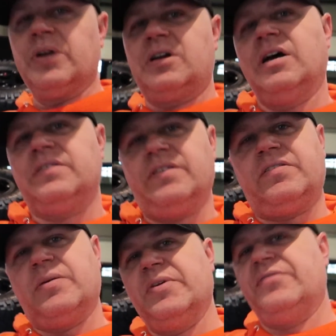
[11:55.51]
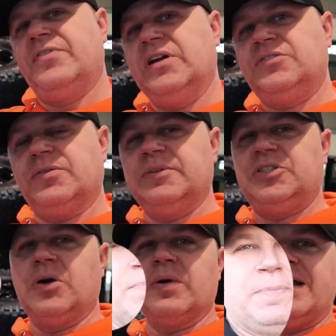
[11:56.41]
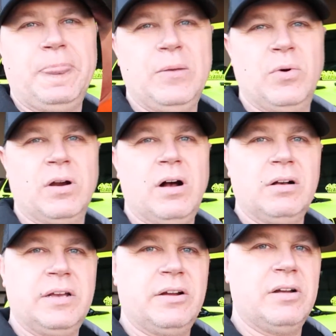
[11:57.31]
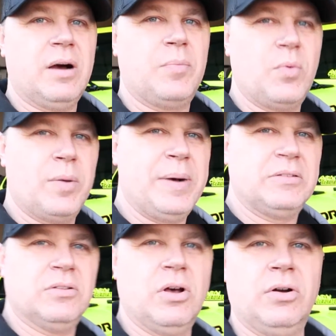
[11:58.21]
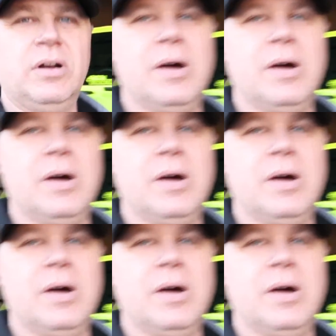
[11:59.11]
we're gonna cut to some of the footage from the show right now. We're all geared up. We're about to load it